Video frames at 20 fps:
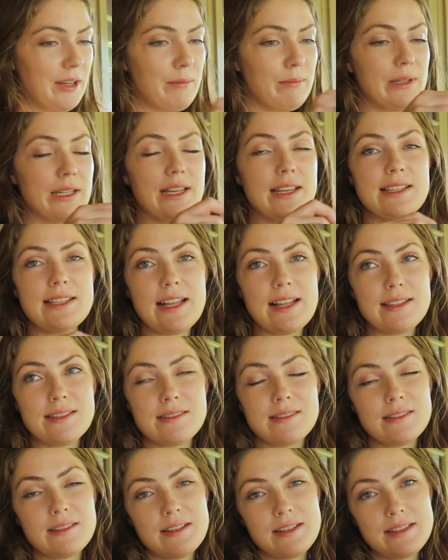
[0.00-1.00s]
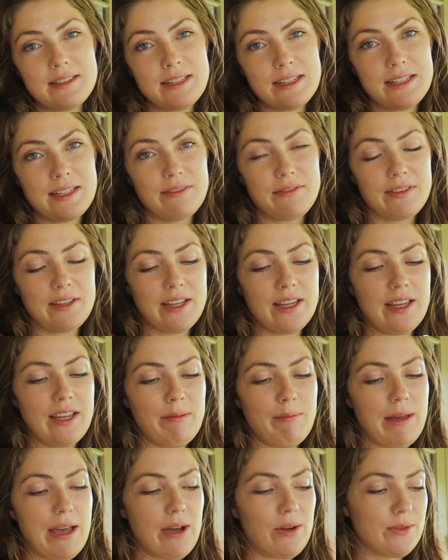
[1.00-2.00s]
because that's a significant
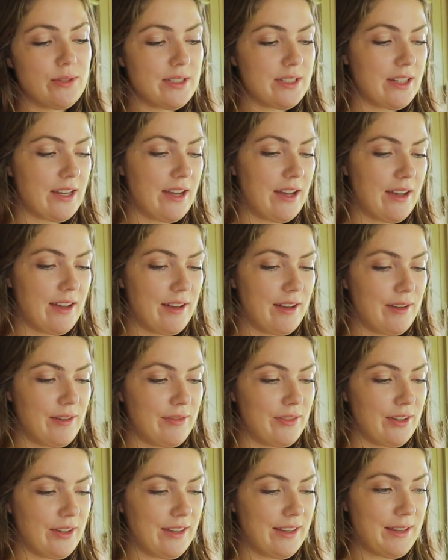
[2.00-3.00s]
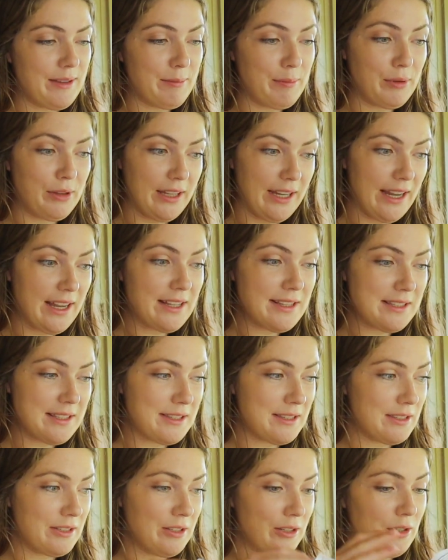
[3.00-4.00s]
amount of
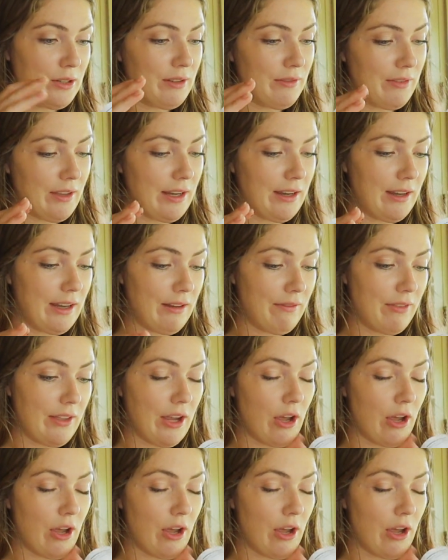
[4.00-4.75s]
plants, you know, if they